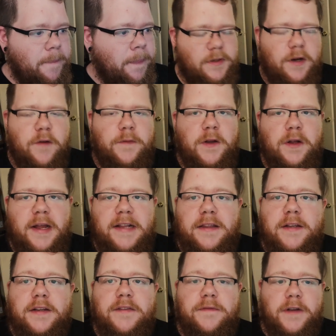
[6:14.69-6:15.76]
So if you like
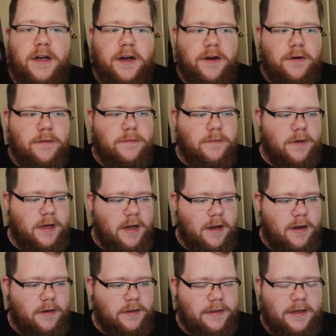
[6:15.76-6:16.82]
this video,
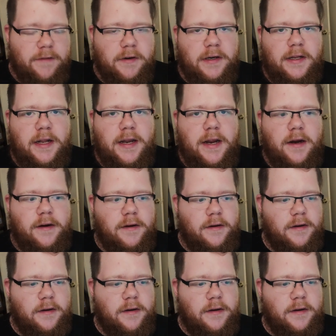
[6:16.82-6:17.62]
uh, just give it a like.